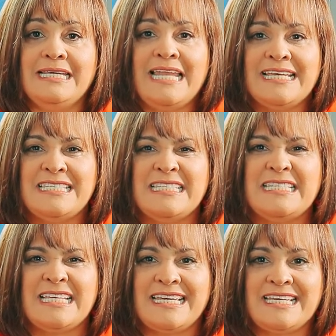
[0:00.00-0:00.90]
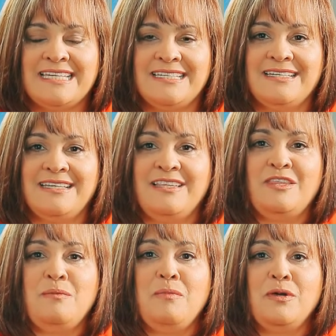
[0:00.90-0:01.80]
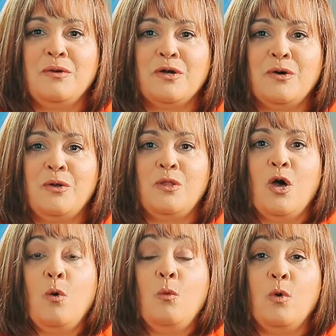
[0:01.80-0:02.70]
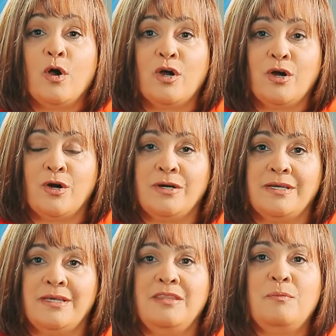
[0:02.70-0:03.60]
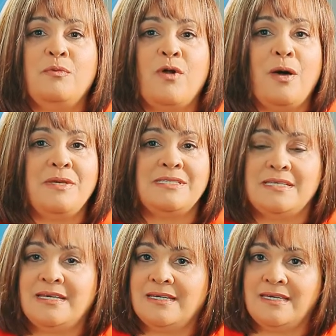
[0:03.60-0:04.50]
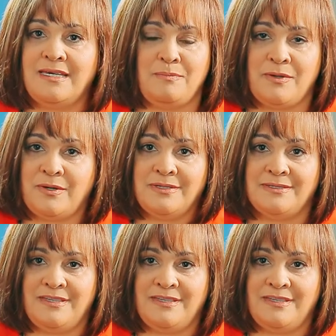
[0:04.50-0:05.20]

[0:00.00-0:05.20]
Let's seek the miracle worker, the promise keeper.